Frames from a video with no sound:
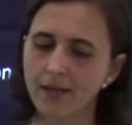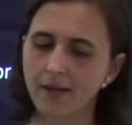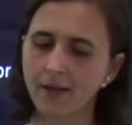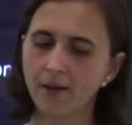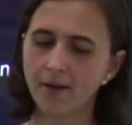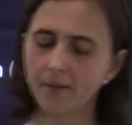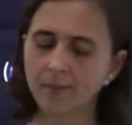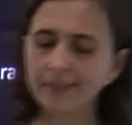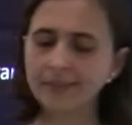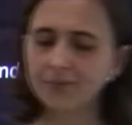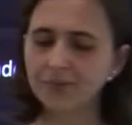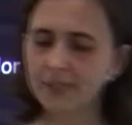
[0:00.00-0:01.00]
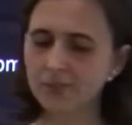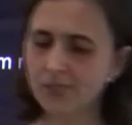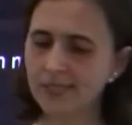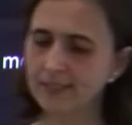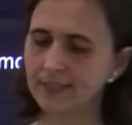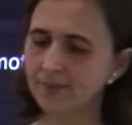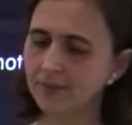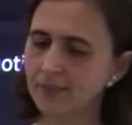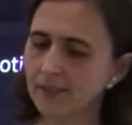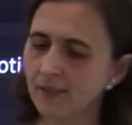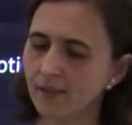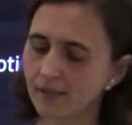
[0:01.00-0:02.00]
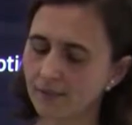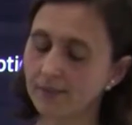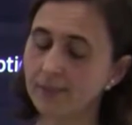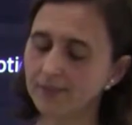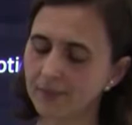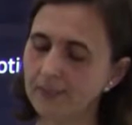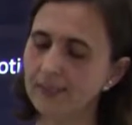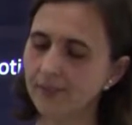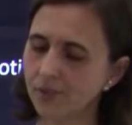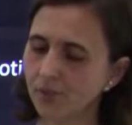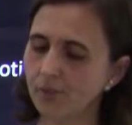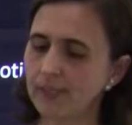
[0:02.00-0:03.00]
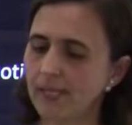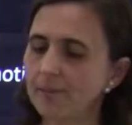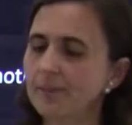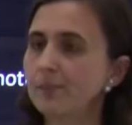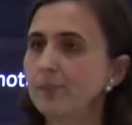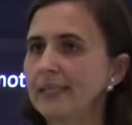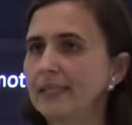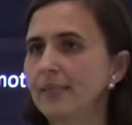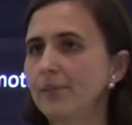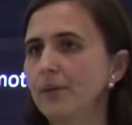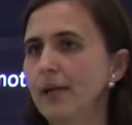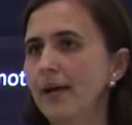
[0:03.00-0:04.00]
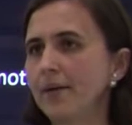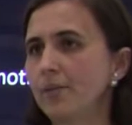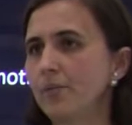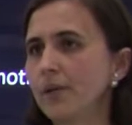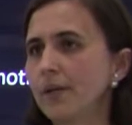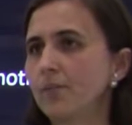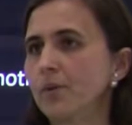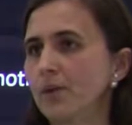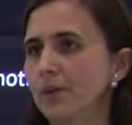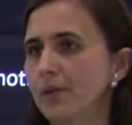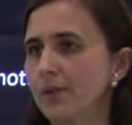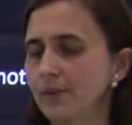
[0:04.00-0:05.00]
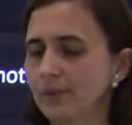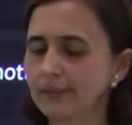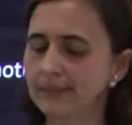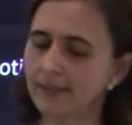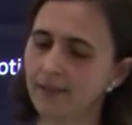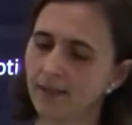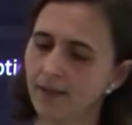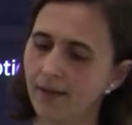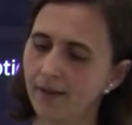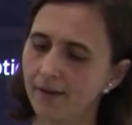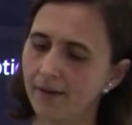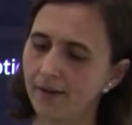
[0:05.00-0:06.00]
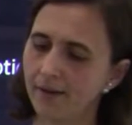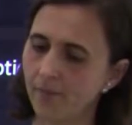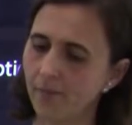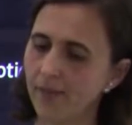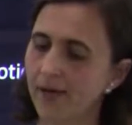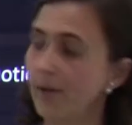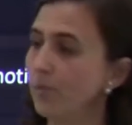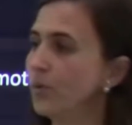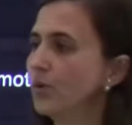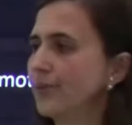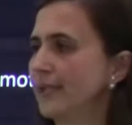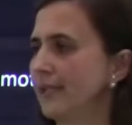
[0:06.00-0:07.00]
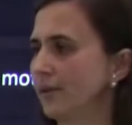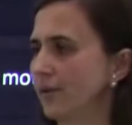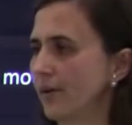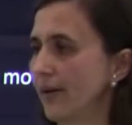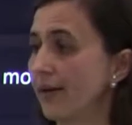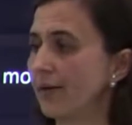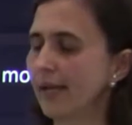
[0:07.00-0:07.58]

Uh, it differentiates different, uh, the different tissue types based upon how the water molecules um, are moving or are